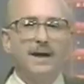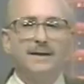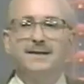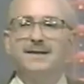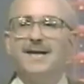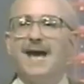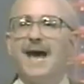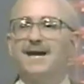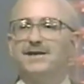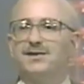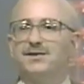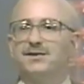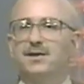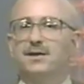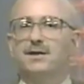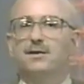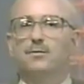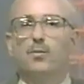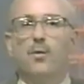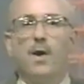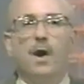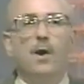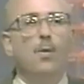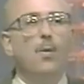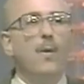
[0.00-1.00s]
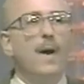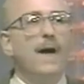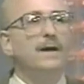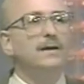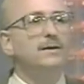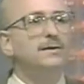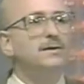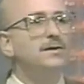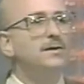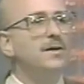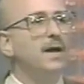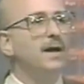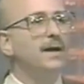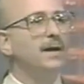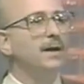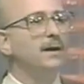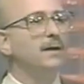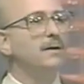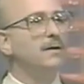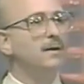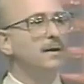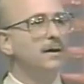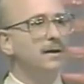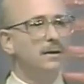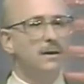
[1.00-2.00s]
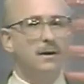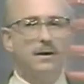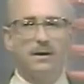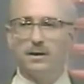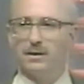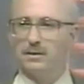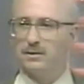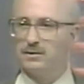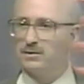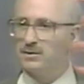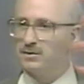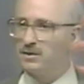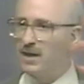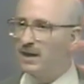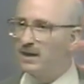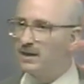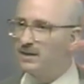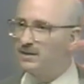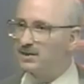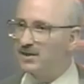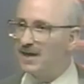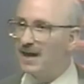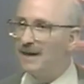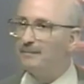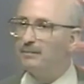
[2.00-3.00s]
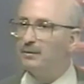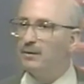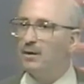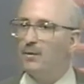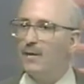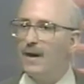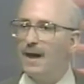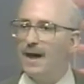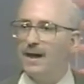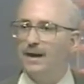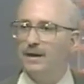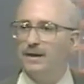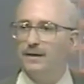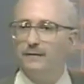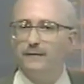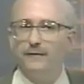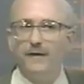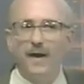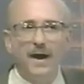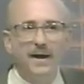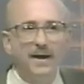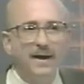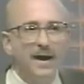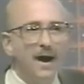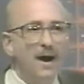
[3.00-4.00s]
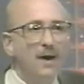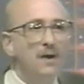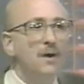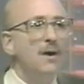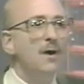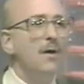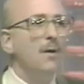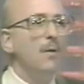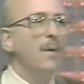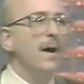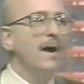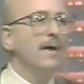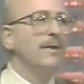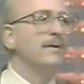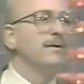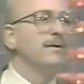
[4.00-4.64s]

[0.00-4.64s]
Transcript: test, a, a well study. You're going you're gonna study, sample a well and find out whether,